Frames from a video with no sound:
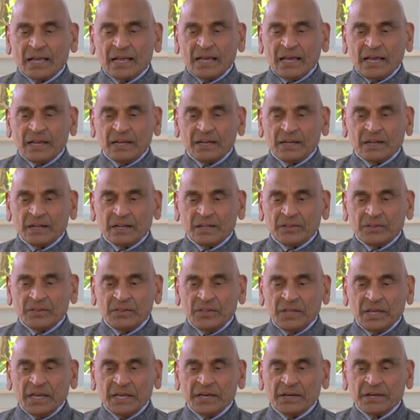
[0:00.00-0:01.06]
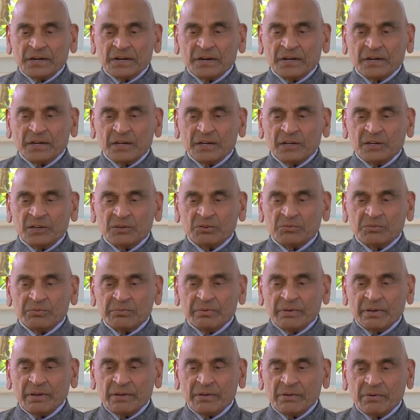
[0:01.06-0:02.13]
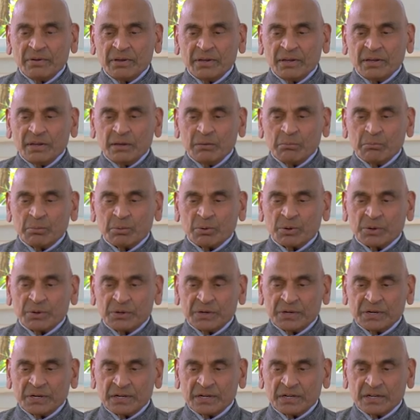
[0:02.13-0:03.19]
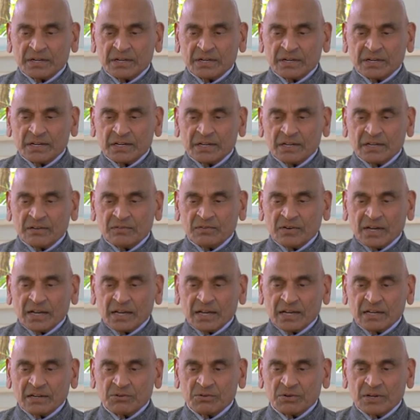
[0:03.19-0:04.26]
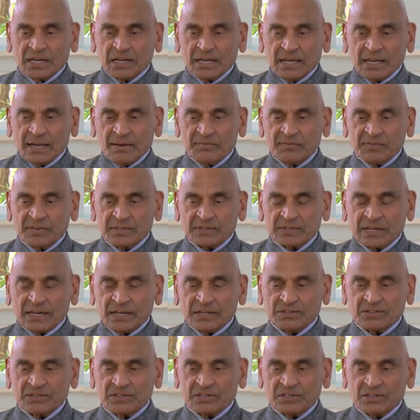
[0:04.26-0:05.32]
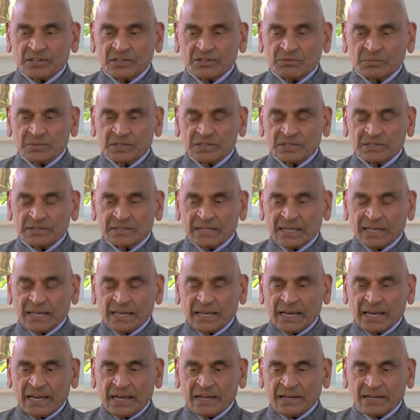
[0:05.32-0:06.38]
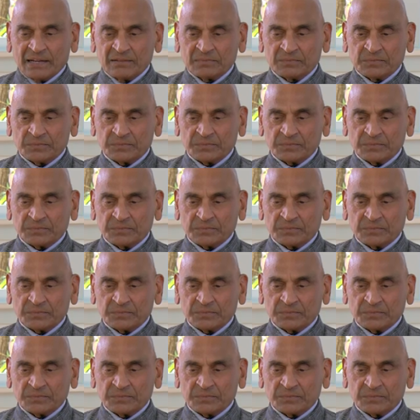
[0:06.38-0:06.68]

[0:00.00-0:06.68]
and there it is very important, if I can really emphasize this as much as I can,